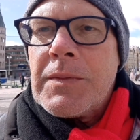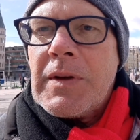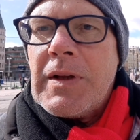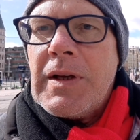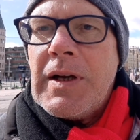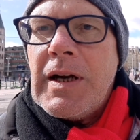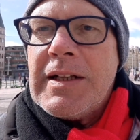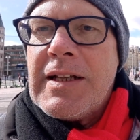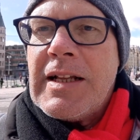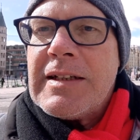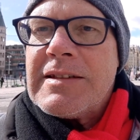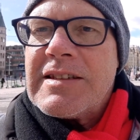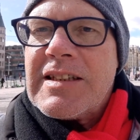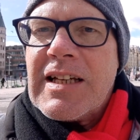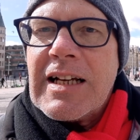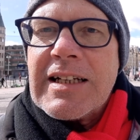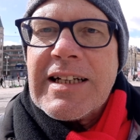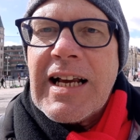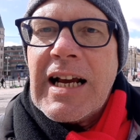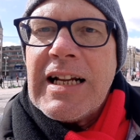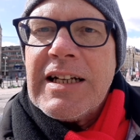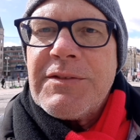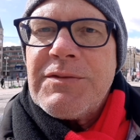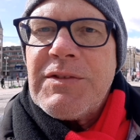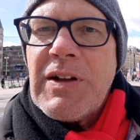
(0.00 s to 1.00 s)
I then
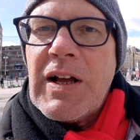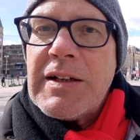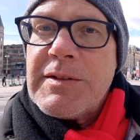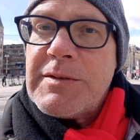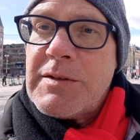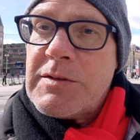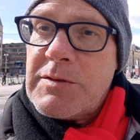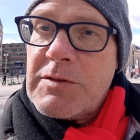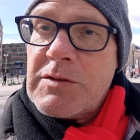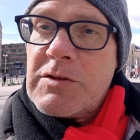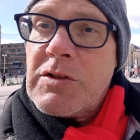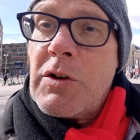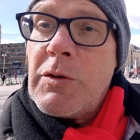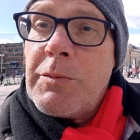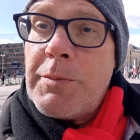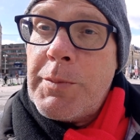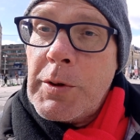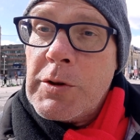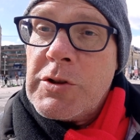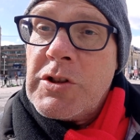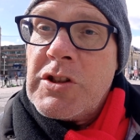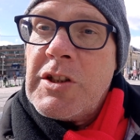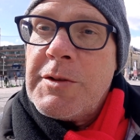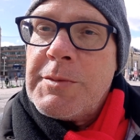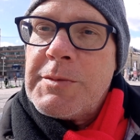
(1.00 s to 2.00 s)
kind of like sort of
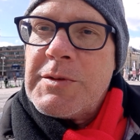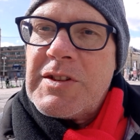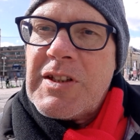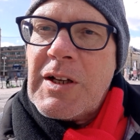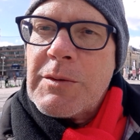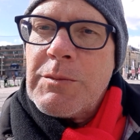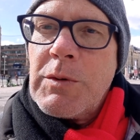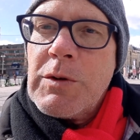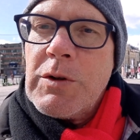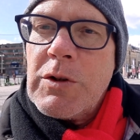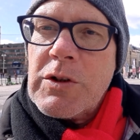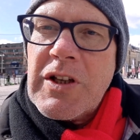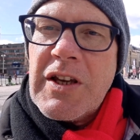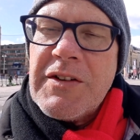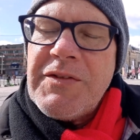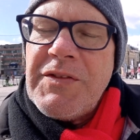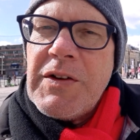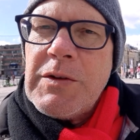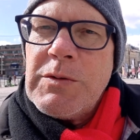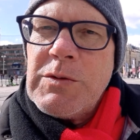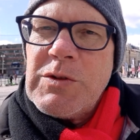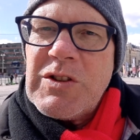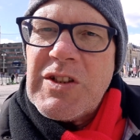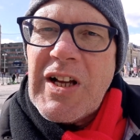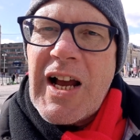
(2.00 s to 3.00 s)
pushed him and said, "Well, look, if
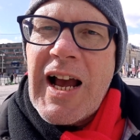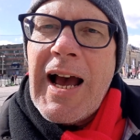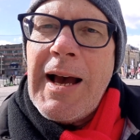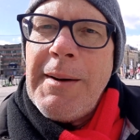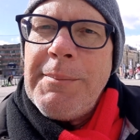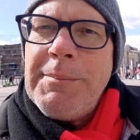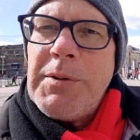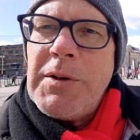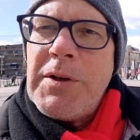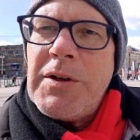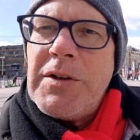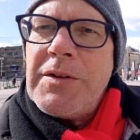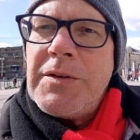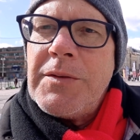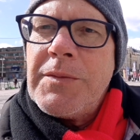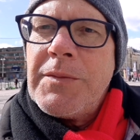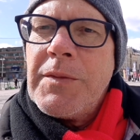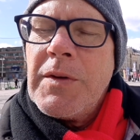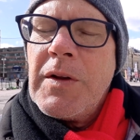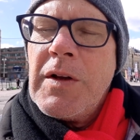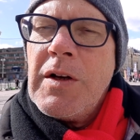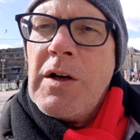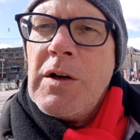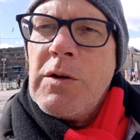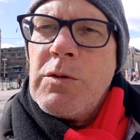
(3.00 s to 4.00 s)
it was to happen,
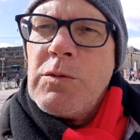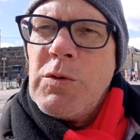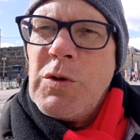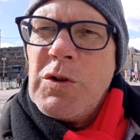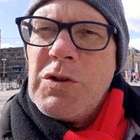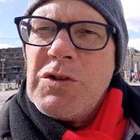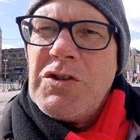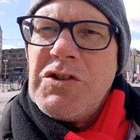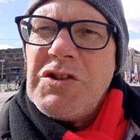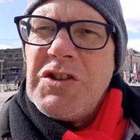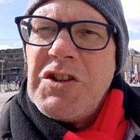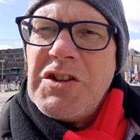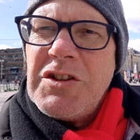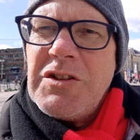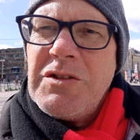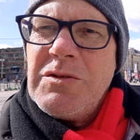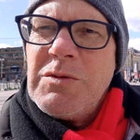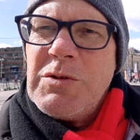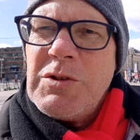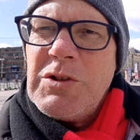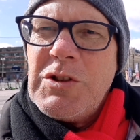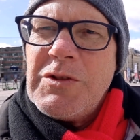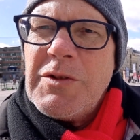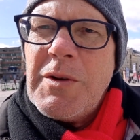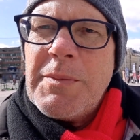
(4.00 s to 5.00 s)
would
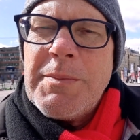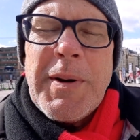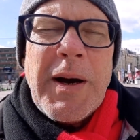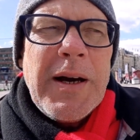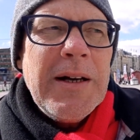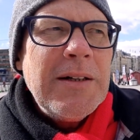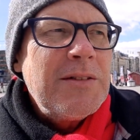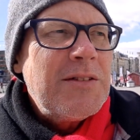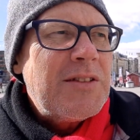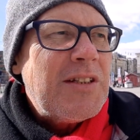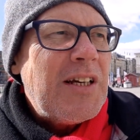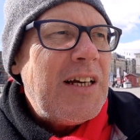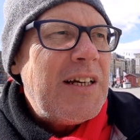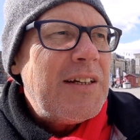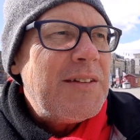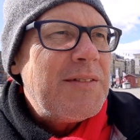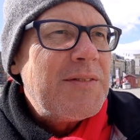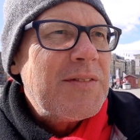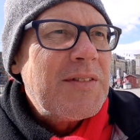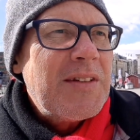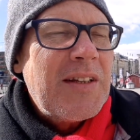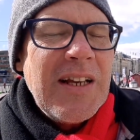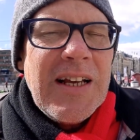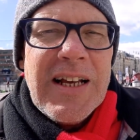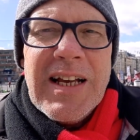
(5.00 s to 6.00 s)
you oppose it?"
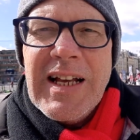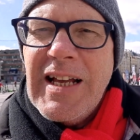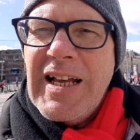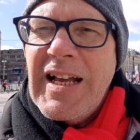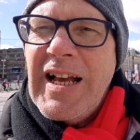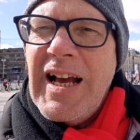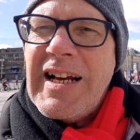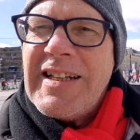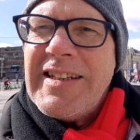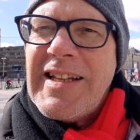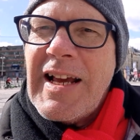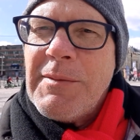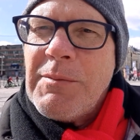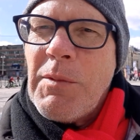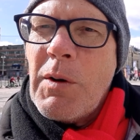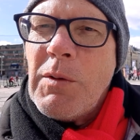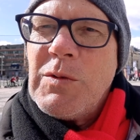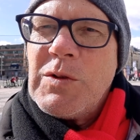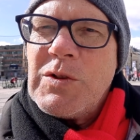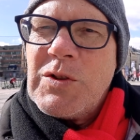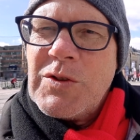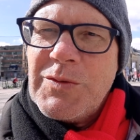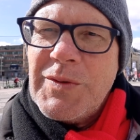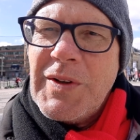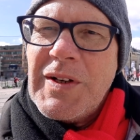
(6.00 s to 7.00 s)
And then what
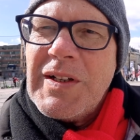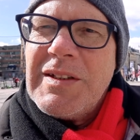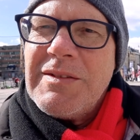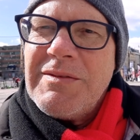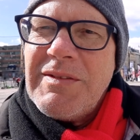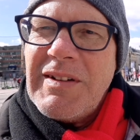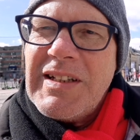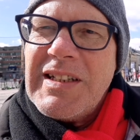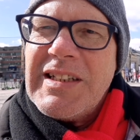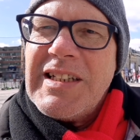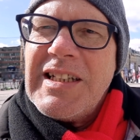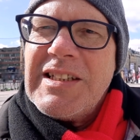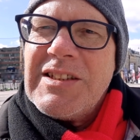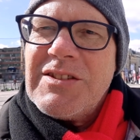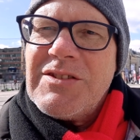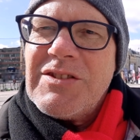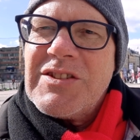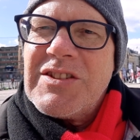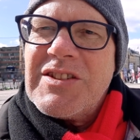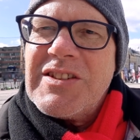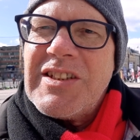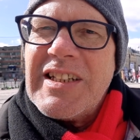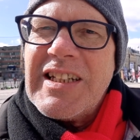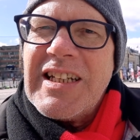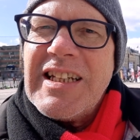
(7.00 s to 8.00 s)
was really, really
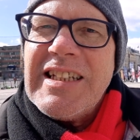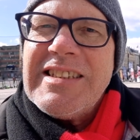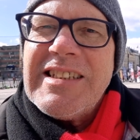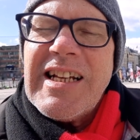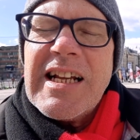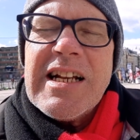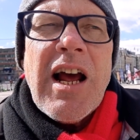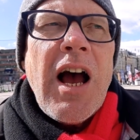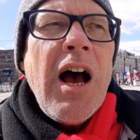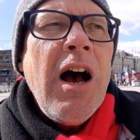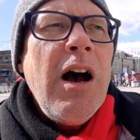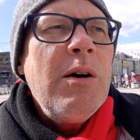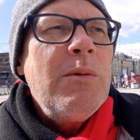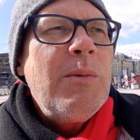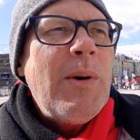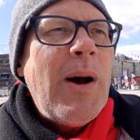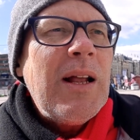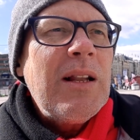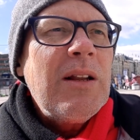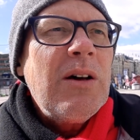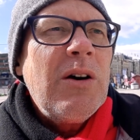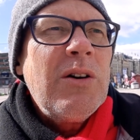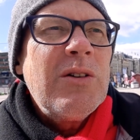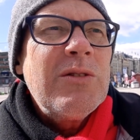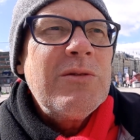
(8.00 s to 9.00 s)
interesting, he said, "Oh,
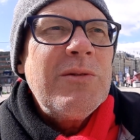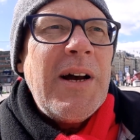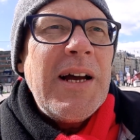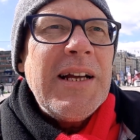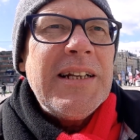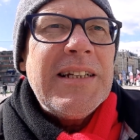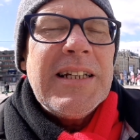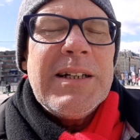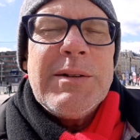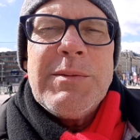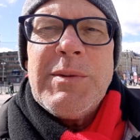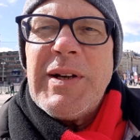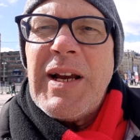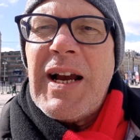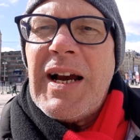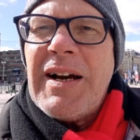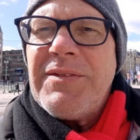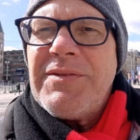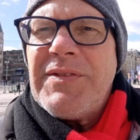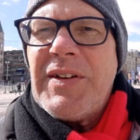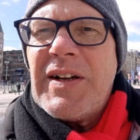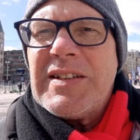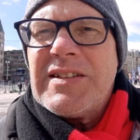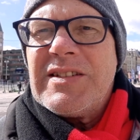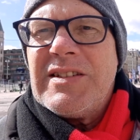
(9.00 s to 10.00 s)
well, already we
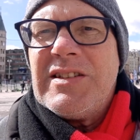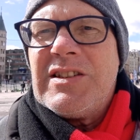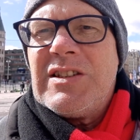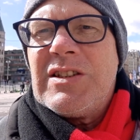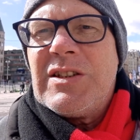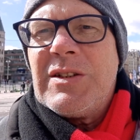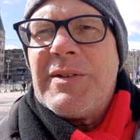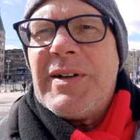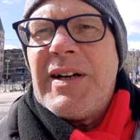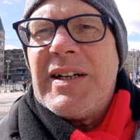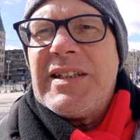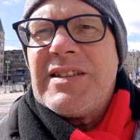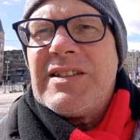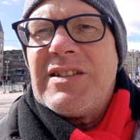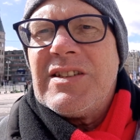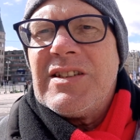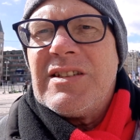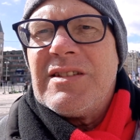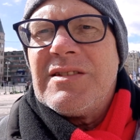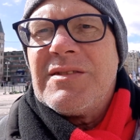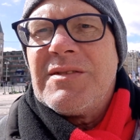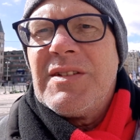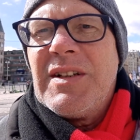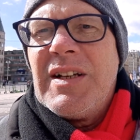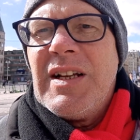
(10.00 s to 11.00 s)
have that
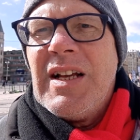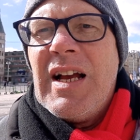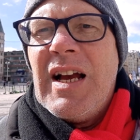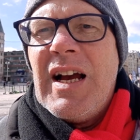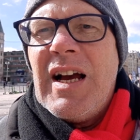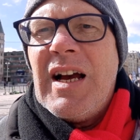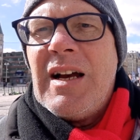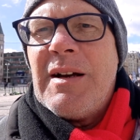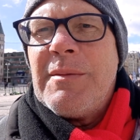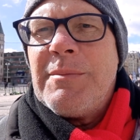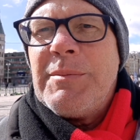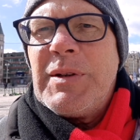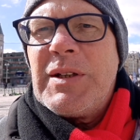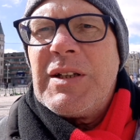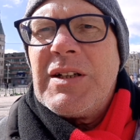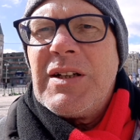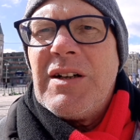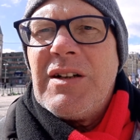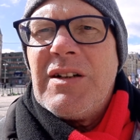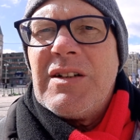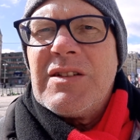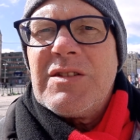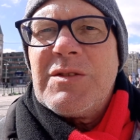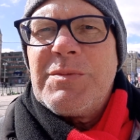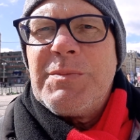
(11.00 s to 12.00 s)
situation
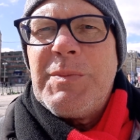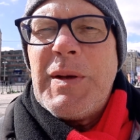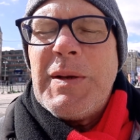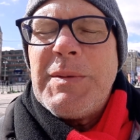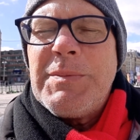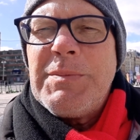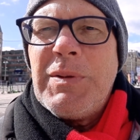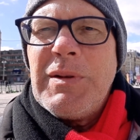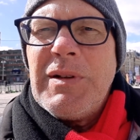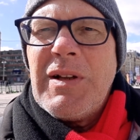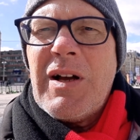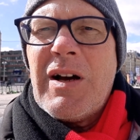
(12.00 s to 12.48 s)
because people